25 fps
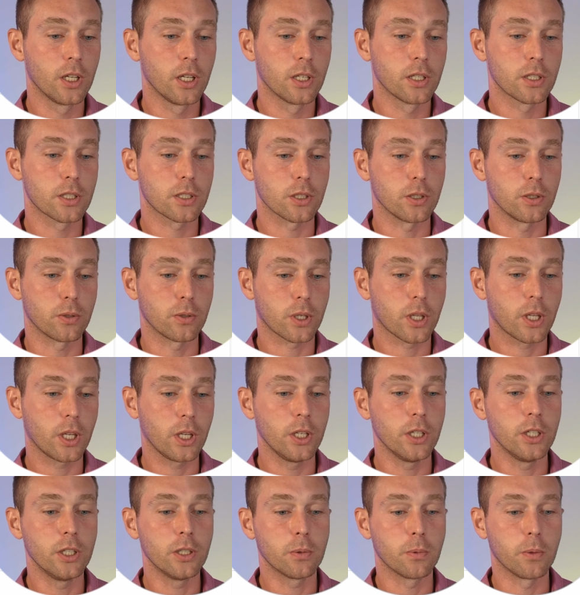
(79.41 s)
So
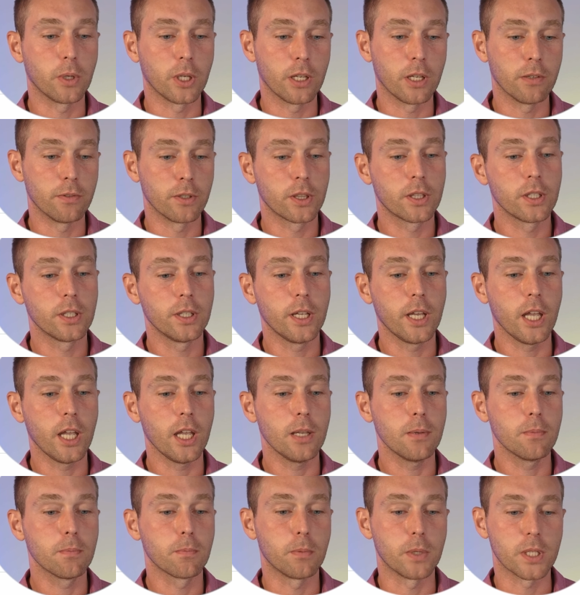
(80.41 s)
here we give it the
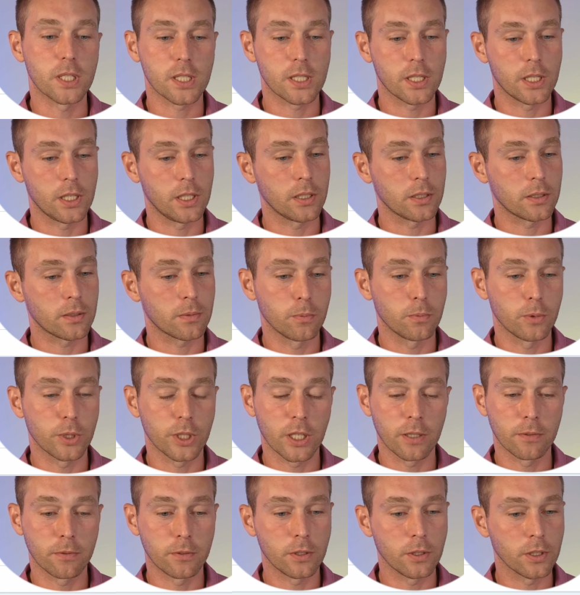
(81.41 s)
name, we say
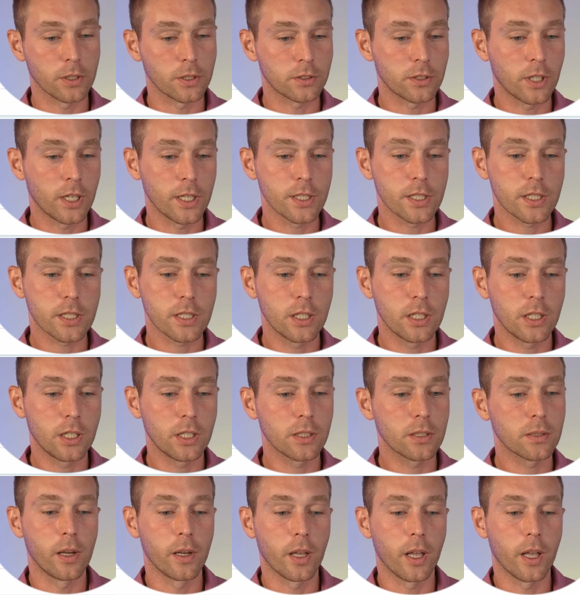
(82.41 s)
whatever it runs on,